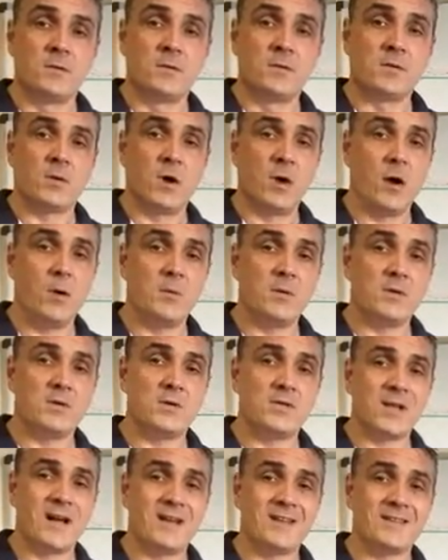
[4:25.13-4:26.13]
So I hope you
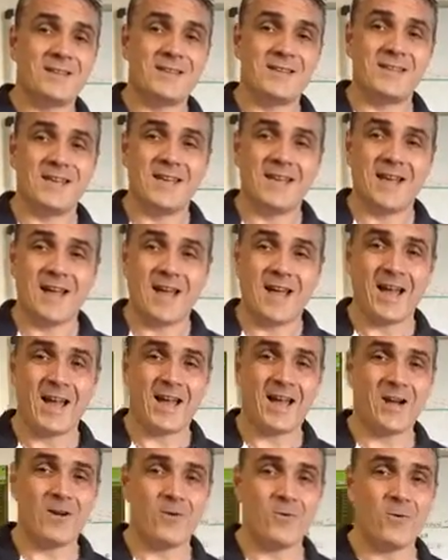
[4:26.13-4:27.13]
start to see
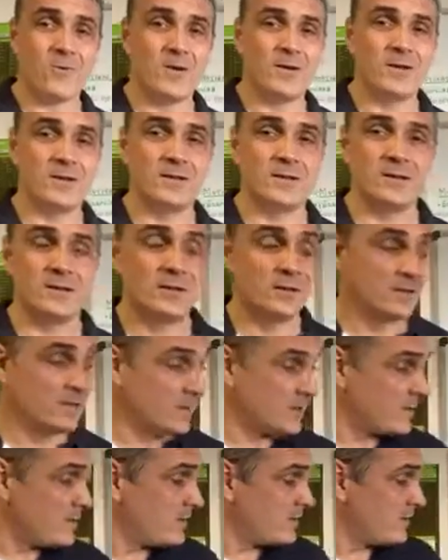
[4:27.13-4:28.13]
how
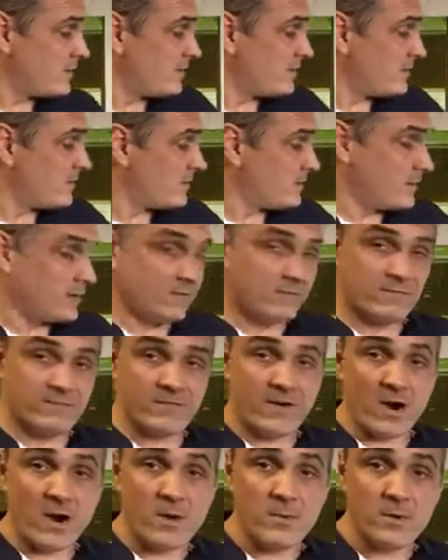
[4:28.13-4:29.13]

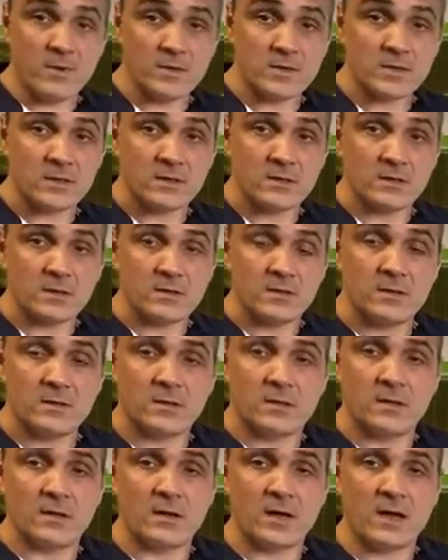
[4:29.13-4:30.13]
environment
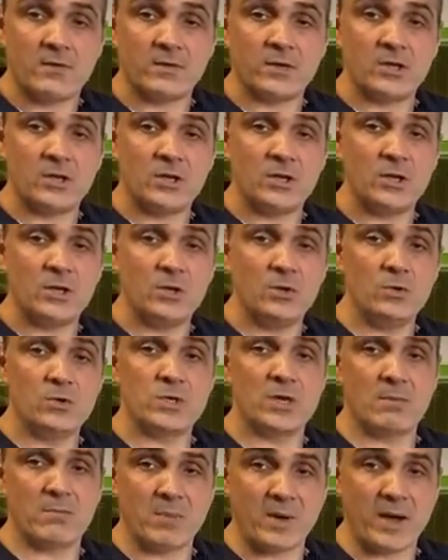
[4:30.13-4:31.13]
can have a
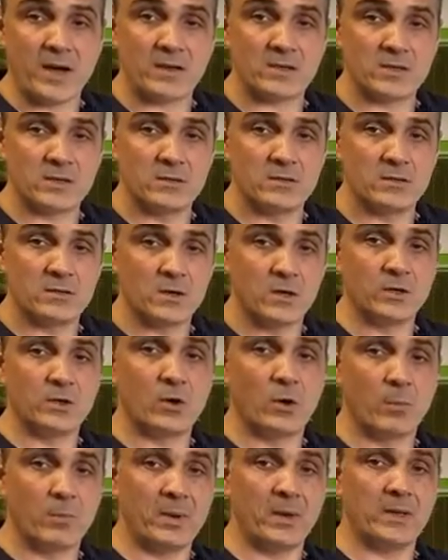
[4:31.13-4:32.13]
huge impact on
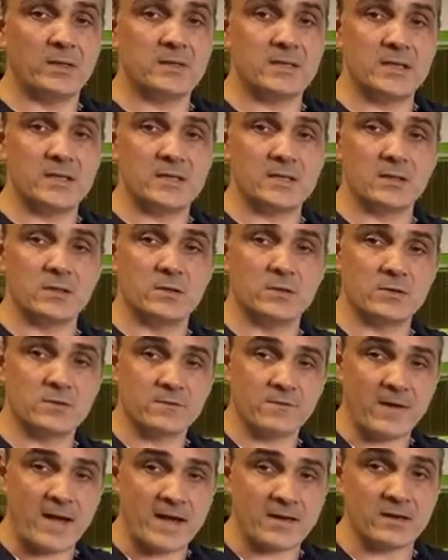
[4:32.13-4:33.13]
your ability to lose
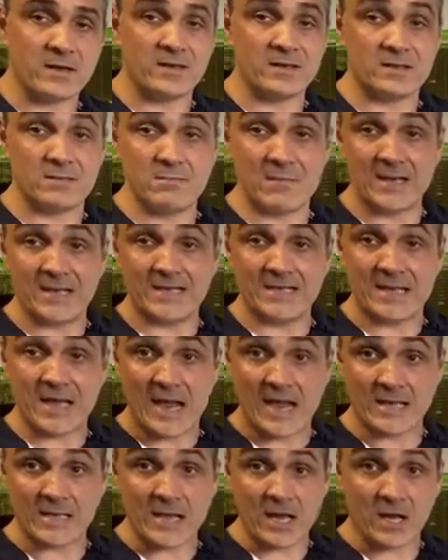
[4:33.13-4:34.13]
fat and to
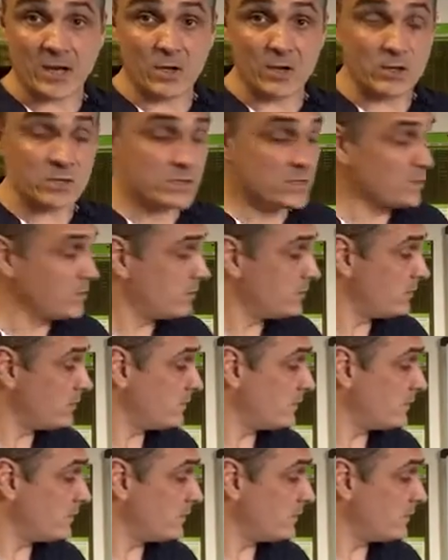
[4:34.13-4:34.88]
maintain that loss,